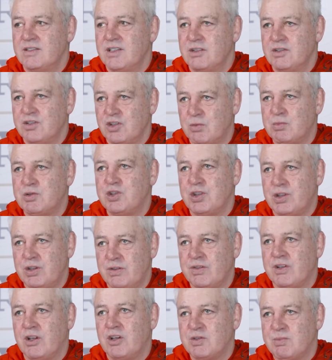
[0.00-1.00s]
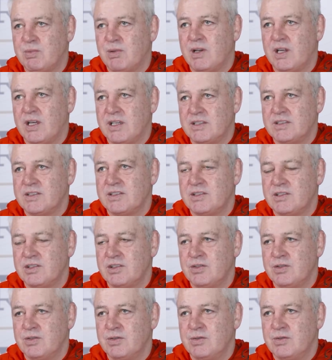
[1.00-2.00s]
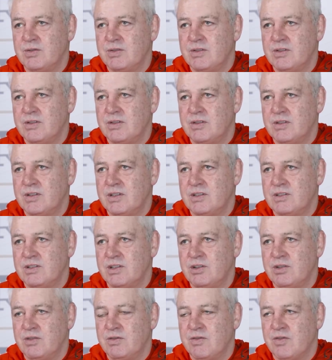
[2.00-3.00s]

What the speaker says: so it's an opportunity for those players to continue